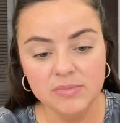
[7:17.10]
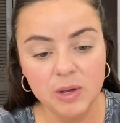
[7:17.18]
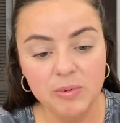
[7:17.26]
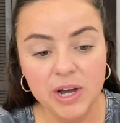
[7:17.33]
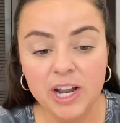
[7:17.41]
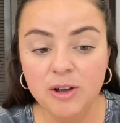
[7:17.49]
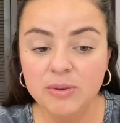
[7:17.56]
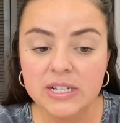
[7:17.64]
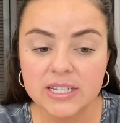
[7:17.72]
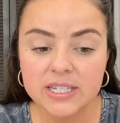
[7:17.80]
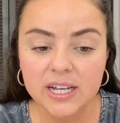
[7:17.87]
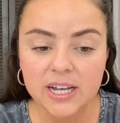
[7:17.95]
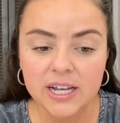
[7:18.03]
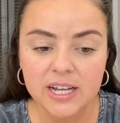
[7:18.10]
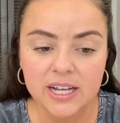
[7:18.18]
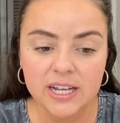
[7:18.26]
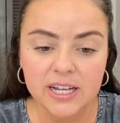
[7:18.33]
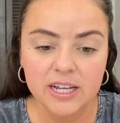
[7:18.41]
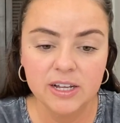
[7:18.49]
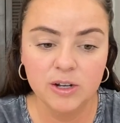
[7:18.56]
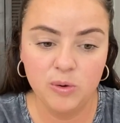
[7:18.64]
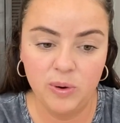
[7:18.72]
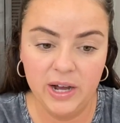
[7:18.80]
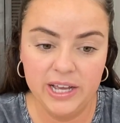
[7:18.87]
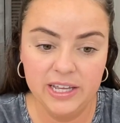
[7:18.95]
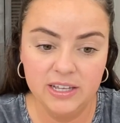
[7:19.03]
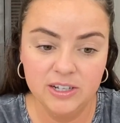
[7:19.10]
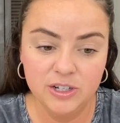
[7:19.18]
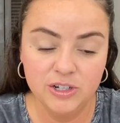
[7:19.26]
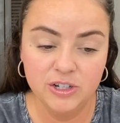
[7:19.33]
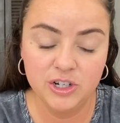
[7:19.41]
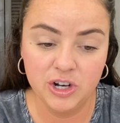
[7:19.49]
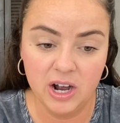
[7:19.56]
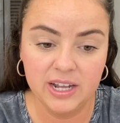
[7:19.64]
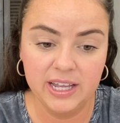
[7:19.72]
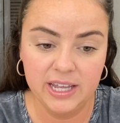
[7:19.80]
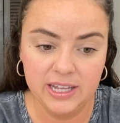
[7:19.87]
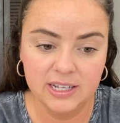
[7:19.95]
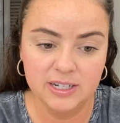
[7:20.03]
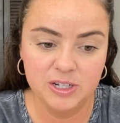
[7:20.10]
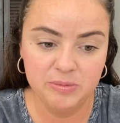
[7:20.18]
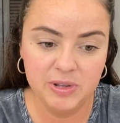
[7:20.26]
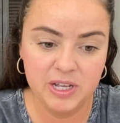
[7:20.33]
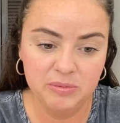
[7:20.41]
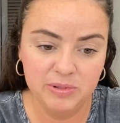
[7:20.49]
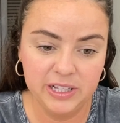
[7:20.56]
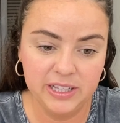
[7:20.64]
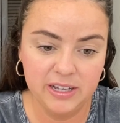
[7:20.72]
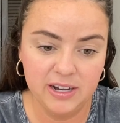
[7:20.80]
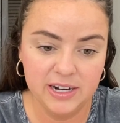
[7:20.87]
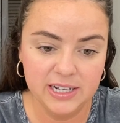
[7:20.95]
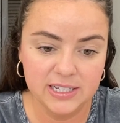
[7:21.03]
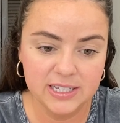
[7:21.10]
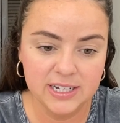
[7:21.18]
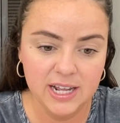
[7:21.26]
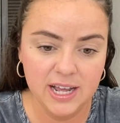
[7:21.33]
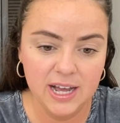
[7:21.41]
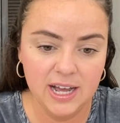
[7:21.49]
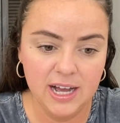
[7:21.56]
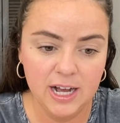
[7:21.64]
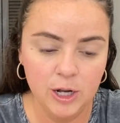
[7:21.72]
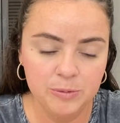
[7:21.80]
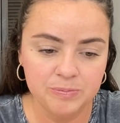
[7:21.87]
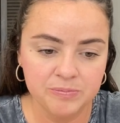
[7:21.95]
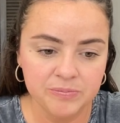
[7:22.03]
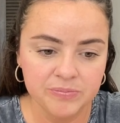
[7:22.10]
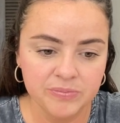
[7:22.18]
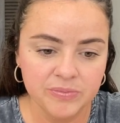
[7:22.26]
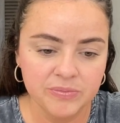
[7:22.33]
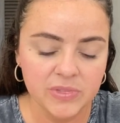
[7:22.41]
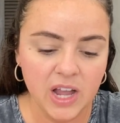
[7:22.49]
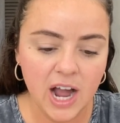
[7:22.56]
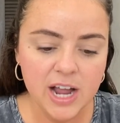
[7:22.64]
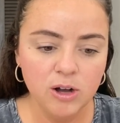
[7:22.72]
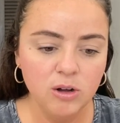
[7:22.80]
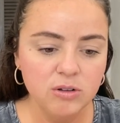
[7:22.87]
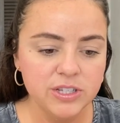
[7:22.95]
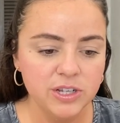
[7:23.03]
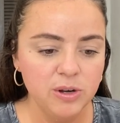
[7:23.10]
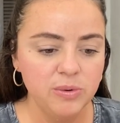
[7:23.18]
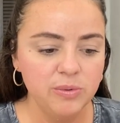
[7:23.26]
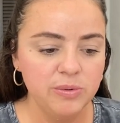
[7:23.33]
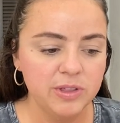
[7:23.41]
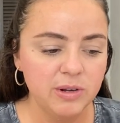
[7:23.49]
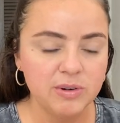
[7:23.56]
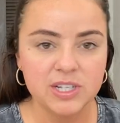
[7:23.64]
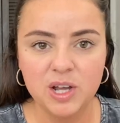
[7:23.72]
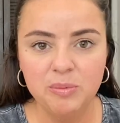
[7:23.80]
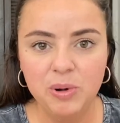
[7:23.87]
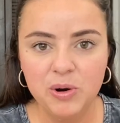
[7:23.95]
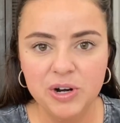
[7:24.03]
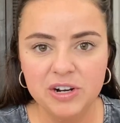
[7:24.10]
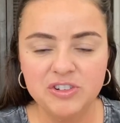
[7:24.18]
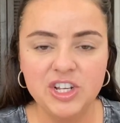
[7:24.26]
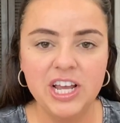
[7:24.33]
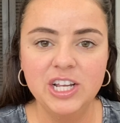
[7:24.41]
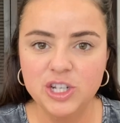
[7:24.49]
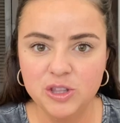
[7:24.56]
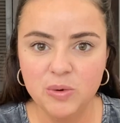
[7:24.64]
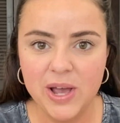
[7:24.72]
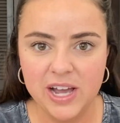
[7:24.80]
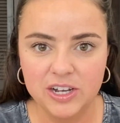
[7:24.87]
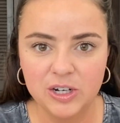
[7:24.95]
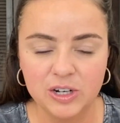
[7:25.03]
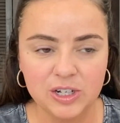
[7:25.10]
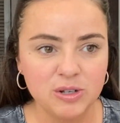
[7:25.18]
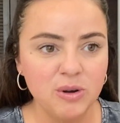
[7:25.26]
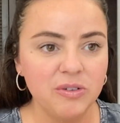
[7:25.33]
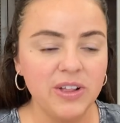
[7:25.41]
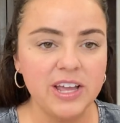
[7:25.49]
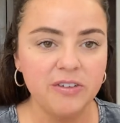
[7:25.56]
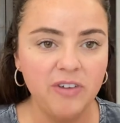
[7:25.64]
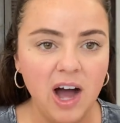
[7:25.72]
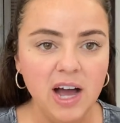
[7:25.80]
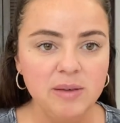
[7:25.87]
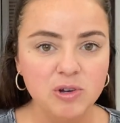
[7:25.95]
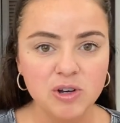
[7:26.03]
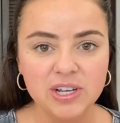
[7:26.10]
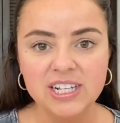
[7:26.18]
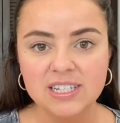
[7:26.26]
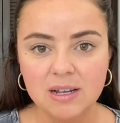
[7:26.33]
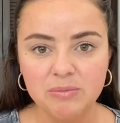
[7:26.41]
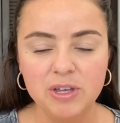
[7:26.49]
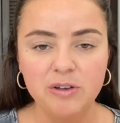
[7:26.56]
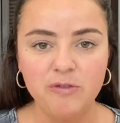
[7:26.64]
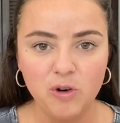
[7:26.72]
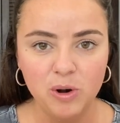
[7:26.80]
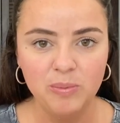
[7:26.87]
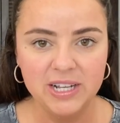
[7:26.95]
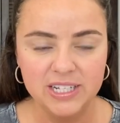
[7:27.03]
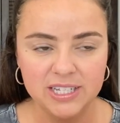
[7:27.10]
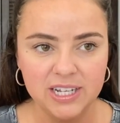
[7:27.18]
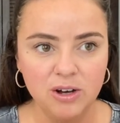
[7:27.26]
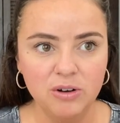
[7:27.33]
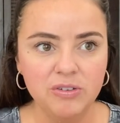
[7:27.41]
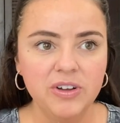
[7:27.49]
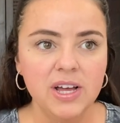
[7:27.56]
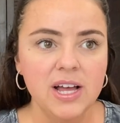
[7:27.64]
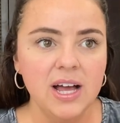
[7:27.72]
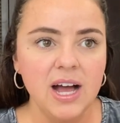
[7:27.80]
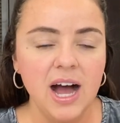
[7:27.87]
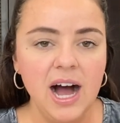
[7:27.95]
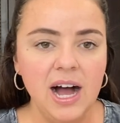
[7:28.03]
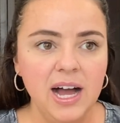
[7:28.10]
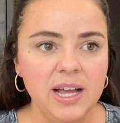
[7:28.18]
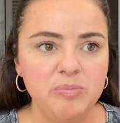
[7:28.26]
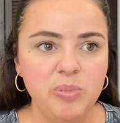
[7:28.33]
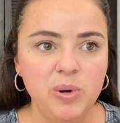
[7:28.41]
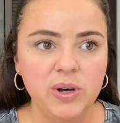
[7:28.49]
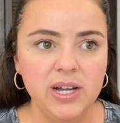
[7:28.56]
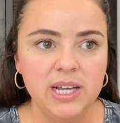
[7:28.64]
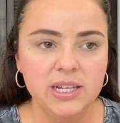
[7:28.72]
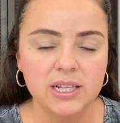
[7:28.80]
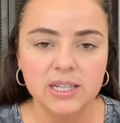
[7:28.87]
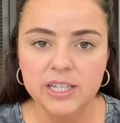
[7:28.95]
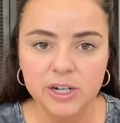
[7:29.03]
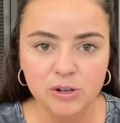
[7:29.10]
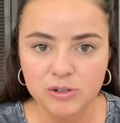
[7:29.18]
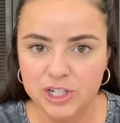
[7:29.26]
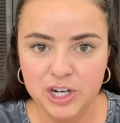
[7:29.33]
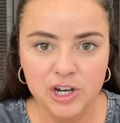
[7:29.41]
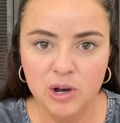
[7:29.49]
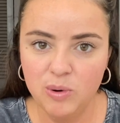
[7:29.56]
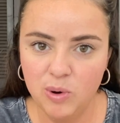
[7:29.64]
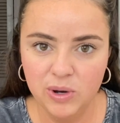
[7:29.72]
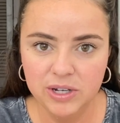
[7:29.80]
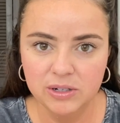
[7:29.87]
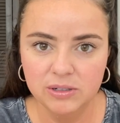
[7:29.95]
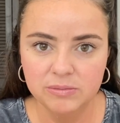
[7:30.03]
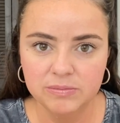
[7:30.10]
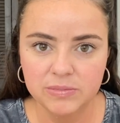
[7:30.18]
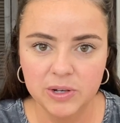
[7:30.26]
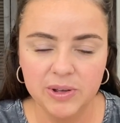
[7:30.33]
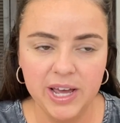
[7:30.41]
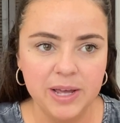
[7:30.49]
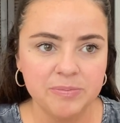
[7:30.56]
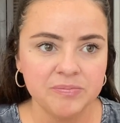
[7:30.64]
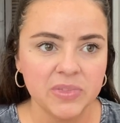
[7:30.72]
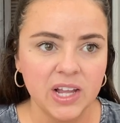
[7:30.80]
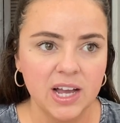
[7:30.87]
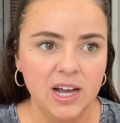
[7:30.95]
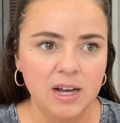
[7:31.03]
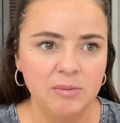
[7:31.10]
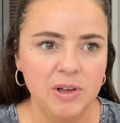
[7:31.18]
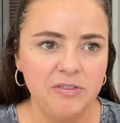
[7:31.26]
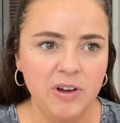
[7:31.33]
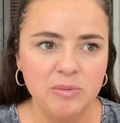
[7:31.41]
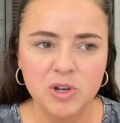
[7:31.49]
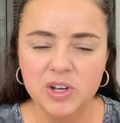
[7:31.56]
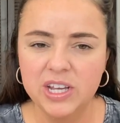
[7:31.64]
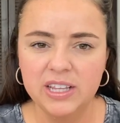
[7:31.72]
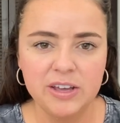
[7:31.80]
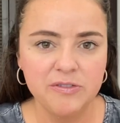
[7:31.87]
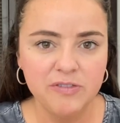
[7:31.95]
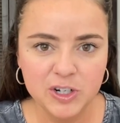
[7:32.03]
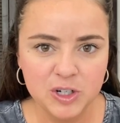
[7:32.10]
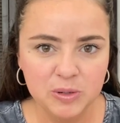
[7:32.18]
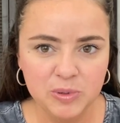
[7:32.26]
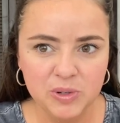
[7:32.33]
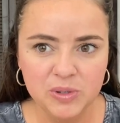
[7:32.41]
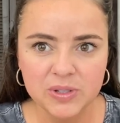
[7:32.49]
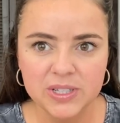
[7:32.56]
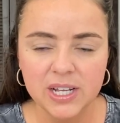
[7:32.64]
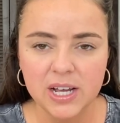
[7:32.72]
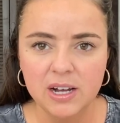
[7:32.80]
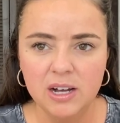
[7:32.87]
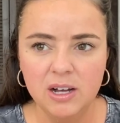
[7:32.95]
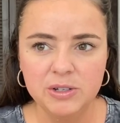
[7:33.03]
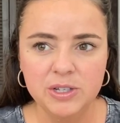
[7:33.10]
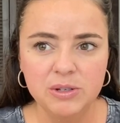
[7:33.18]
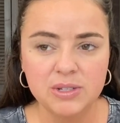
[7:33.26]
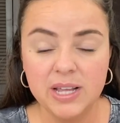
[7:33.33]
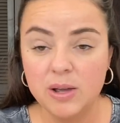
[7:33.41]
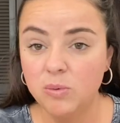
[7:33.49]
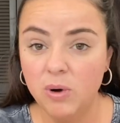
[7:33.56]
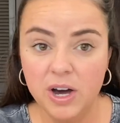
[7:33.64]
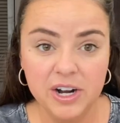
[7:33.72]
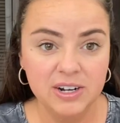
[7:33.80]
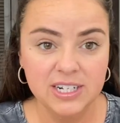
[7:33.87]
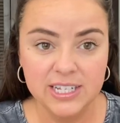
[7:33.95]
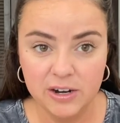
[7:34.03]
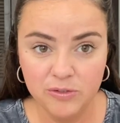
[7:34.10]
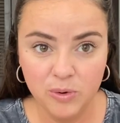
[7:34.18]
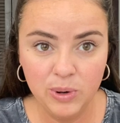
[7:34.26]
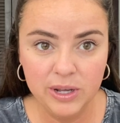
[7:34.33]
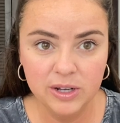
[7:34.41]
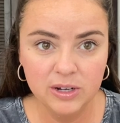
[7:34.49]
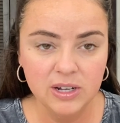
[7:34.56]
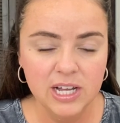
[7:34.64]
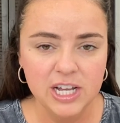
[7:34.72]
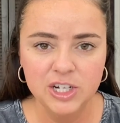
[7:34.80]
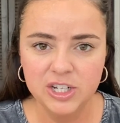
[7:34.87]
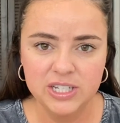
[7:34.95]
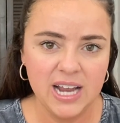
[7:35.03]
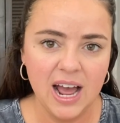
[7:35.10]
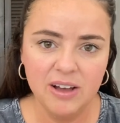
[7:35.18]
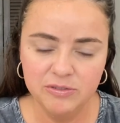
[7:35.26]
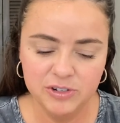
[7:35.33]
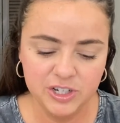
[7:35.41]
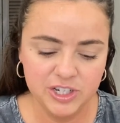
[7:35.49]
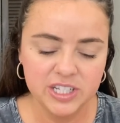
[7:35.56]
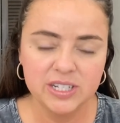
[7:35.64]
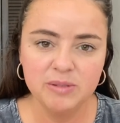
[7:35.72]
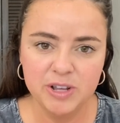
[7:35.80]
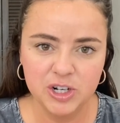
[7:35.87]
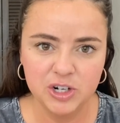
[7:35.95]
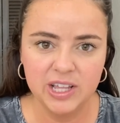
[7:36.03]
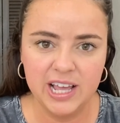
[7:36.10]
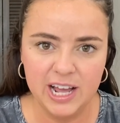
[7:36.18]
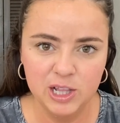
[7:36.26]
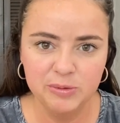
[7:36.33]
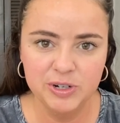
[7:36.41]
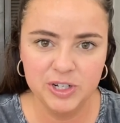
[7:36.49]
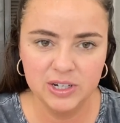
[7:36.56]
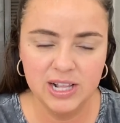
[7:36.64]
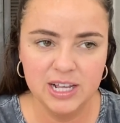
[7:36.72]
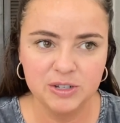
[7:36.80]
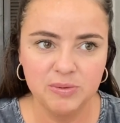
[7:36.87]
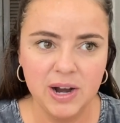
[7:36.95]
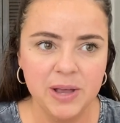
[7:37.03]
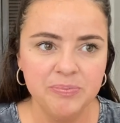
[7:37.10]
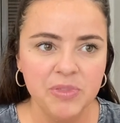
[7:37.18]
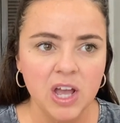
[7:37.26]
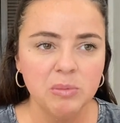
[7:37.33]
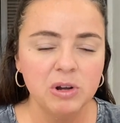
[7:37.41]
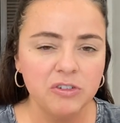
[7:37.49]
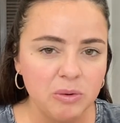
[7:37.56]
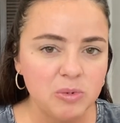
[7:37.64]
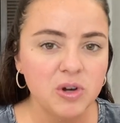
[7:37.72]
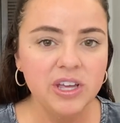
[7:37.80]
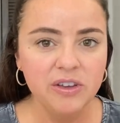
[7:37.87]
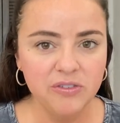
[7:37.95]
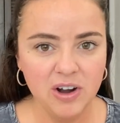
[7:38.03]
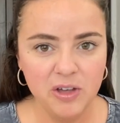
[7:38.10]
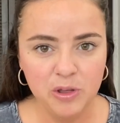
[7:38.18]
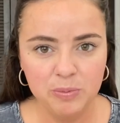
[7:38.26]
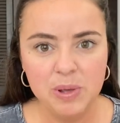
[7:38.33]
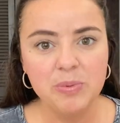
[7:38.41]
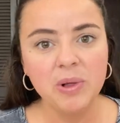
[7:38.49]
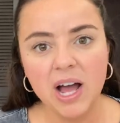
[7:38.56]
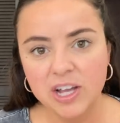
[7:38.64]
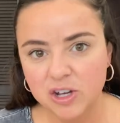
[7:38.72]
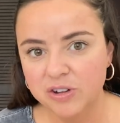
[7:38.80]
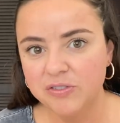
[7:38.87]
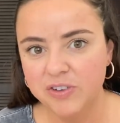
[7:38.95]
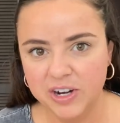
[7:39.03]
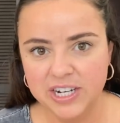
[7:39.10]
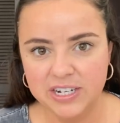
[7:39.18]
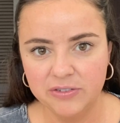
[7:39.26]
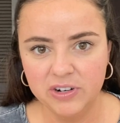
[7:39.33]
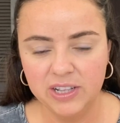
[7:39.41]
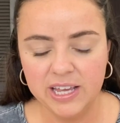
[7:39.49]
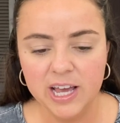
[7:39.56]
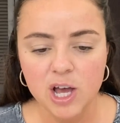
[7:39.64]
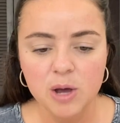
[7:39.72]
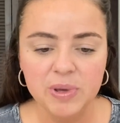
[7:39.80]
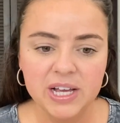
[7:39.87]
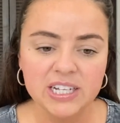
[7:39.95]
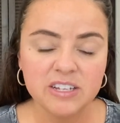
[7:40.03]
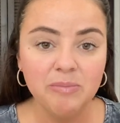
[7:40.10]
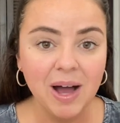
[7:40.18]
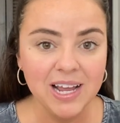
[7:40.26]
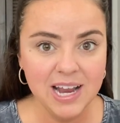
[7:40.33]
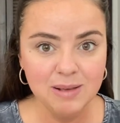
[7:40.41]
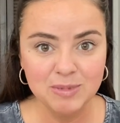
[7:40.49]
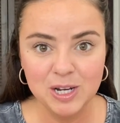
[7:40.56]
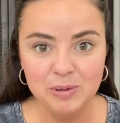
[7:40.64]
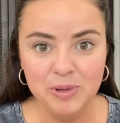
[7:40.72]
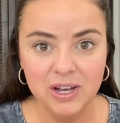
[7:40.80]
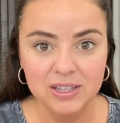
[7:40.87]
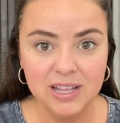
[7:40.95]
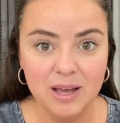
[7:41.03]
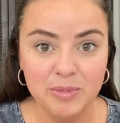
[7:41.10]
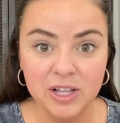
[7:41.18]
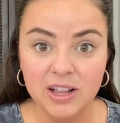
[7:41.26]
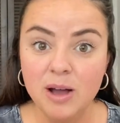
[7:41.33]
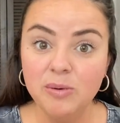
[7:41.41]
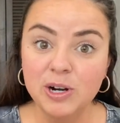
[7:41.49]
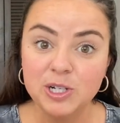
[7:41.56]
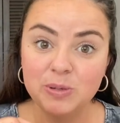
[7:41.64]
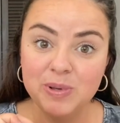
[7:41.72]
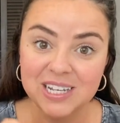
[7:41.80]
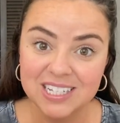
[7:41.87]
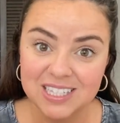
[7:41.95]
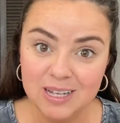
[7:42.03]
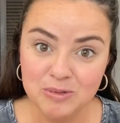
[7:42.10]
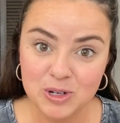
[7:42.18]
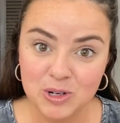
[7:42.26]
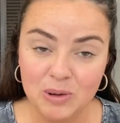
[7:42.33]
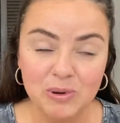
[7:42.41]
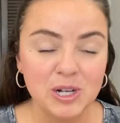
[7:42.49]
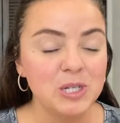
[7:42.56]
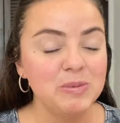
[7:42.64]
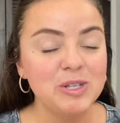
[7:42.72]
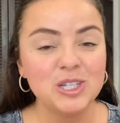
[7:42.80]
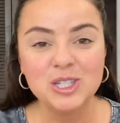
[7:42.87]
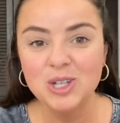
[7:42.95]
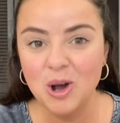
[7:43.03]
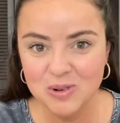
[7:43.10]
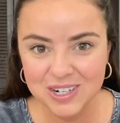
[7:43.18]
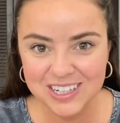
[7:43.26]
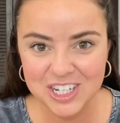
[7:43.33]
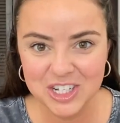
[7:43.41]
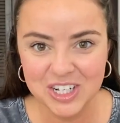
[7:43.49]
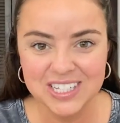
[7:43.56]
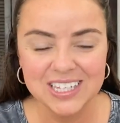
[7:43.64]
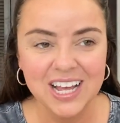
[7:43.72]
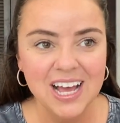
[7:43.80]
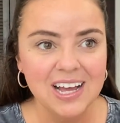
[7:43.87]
but it was quite shocking, to be completely honest. I also, there was a component of changing the way I cook. So like if I'm cooking something for myself, I put little to no oil, okay? If I'm cooking like vegetables, I'll use like water instead of oil just to make sure the calories are less, right? But if I'm cooking for other people, I cook very differently because if my name's gonna be on that meal, I want it to be exceptional. I want it to be so delicious.